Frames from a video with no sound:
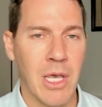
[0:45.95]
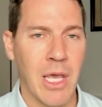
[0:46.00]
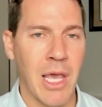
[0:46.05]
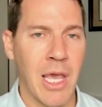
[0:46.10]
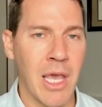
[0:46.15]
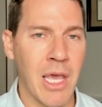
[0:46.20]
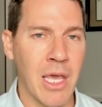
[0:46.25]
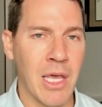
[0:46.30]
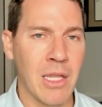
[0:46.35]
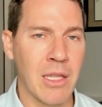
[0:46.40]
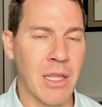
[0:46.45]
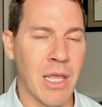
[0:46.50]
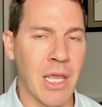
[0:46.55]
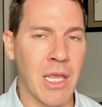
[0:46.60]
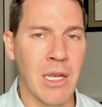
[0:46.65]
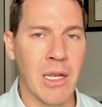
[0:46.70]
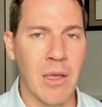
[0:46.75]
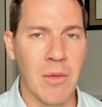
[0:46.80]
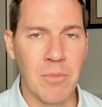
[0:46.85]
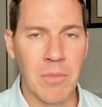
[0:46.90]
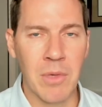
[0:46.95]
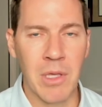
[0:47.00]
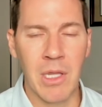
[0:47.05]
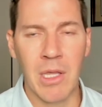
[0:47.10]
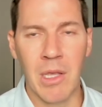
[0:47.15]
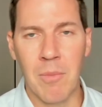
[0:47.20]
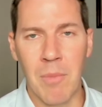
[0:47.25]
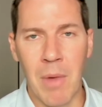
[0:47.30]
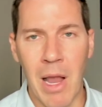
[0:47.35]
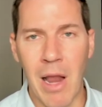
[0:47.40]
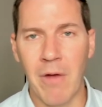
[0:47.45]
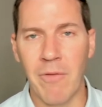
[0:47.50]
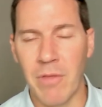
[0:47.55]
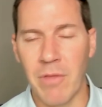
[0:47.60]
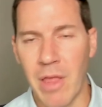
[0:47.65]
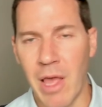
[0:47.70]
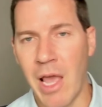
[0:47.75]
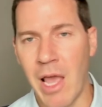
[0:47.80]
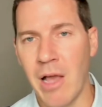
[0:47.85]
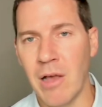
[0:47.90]
and they end up getting a buyer for
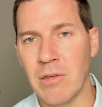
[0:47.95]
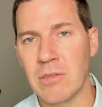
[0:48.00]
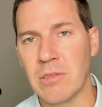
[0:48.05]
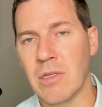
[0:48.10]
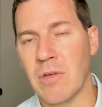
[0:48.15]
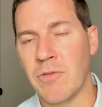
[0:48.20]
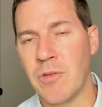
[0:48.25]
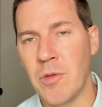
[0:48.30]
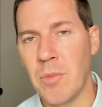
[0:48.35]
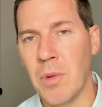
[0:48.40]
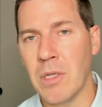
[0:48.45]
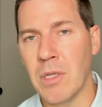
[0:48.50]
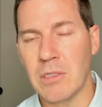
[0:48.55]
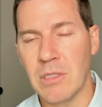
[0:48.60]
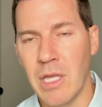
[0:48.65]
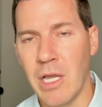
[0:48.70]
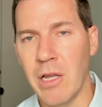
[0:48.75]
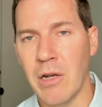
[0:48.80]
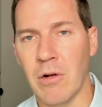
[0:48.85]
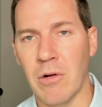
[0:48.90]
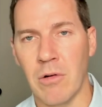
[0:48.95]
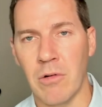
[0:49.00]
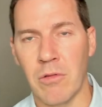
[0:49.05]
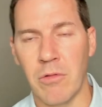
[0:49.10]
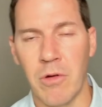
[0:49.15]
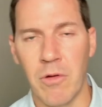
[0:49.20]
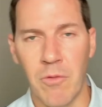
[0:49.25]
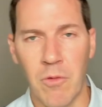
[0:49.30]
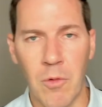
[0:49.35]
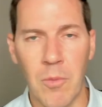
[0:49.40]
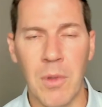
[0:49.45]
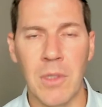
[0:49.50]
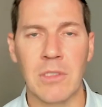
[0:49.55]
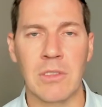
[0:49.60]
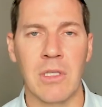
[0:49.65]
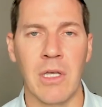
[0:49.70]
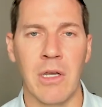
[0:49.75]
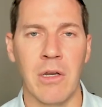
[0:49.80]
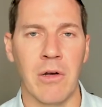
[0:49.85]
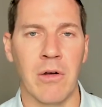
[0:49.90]
the house a few months later or three or four
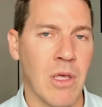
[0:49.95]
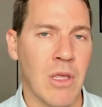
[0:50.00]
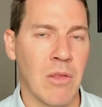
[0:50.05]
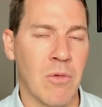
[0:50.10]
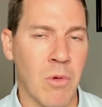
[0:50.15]
months later.